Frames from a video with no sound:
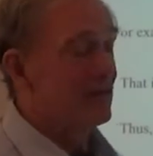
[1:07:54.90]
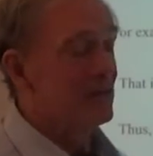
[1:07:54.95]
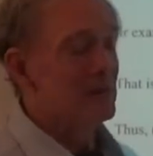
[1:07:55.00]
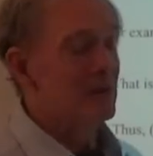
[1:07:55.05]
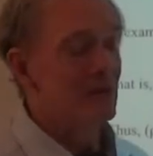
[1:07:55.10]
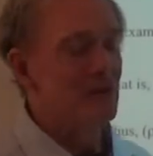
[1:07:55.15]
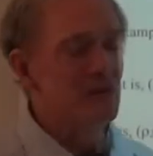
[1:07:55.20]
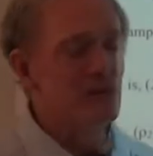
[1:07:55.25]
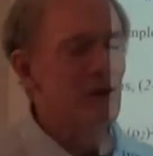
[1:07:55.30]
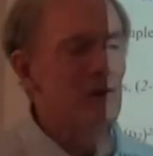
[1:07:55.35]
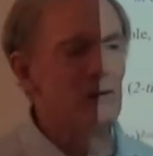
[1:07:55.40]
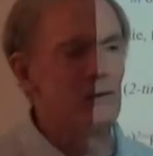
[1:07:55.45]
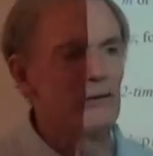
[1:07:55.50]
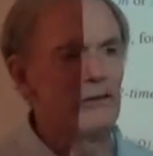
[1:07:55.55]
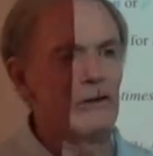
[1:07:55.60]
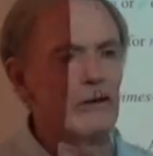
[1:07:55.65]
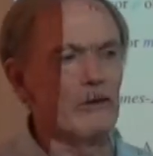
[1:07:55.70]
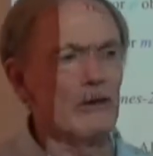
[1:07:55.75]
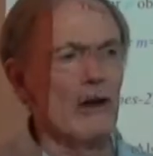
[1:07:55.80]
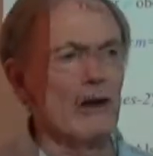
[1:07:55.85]
everyone
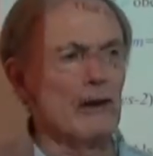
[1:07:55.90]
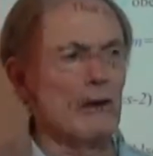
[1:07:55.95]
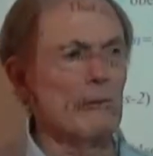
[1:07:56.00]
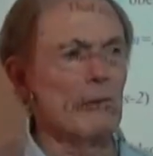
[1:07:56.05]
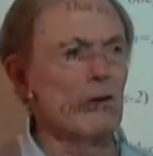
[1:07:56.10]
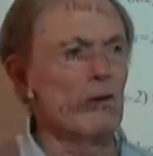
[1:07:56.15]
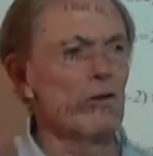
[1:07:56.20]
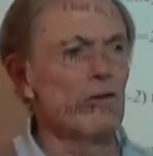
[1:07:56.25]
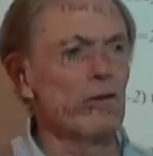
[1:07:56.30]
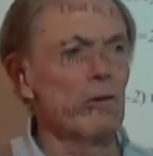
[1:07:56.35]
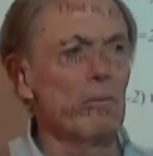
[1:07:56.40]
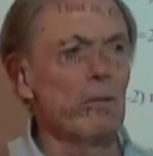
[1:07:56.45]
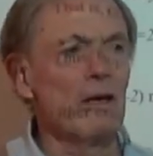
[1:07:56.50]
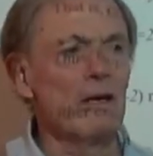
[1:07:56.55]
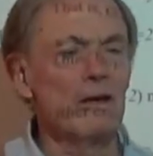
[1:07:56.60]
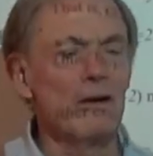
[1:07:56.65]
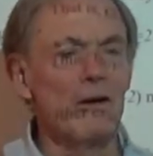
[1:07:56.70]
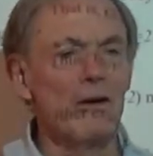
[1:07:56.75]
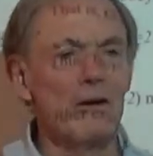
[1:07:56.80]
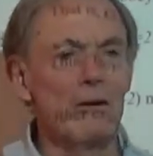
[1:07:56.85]
knows because all computers are
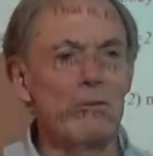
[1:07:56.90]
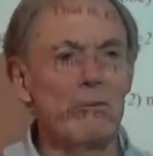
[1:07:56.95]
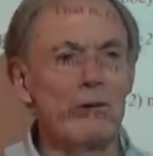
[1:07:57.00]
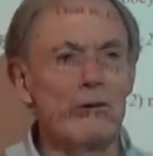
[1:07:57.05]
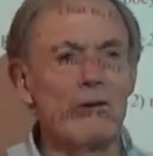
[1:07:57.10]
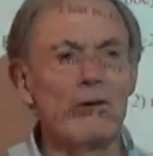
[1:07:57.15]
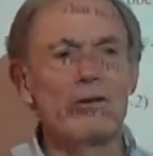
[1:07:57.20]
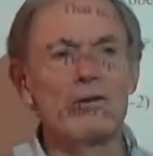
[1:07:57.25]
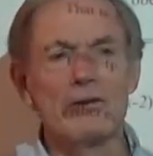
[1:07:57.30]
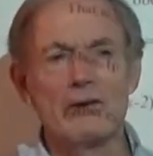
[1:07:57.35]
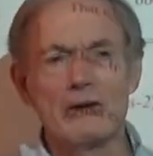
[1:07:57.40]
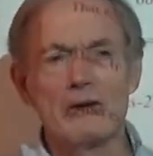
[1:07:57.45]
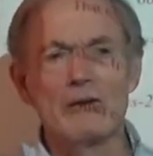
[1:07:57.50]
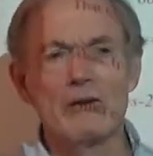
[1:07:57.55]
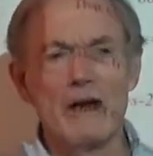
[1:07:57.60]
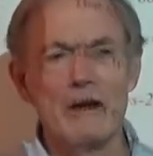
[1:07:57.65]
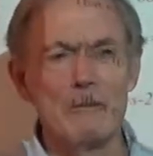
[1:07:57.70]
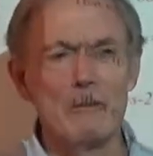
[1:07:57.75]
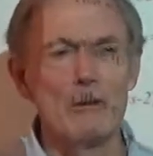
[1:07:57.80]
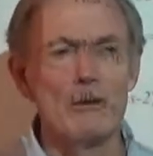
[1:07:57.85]
binary computers and
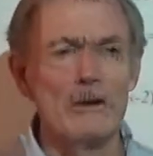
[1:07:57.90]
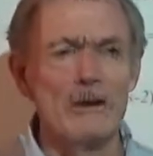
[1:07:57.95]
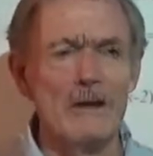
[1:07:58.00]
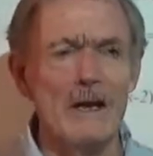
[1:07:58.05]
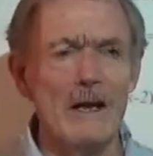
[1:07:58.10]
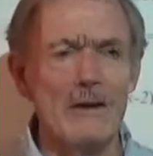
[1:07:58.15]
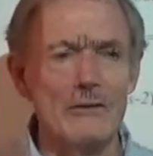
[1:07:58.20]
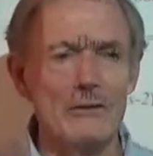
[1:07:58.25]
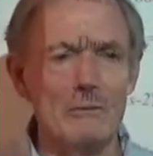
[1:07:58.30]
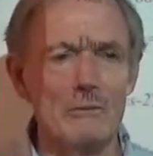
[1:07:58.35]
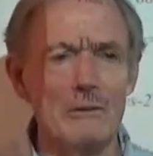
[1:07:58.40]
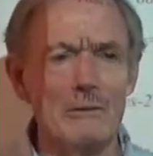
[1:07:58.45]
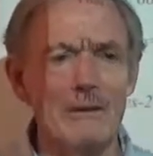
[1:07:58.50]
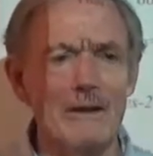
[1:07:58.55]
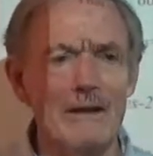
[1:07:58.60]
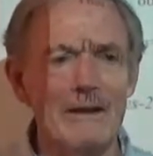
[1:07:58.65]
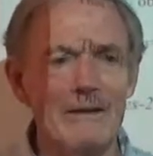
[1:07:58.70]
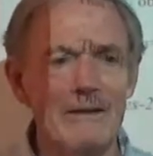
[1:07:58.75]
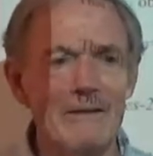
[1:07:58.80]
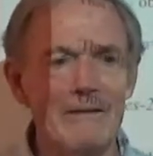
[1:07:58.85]
you have Boolean algebra,
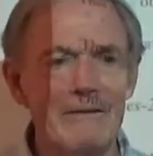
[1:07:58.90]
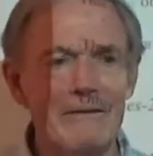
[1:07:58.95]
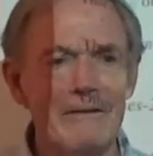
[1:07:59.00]
right?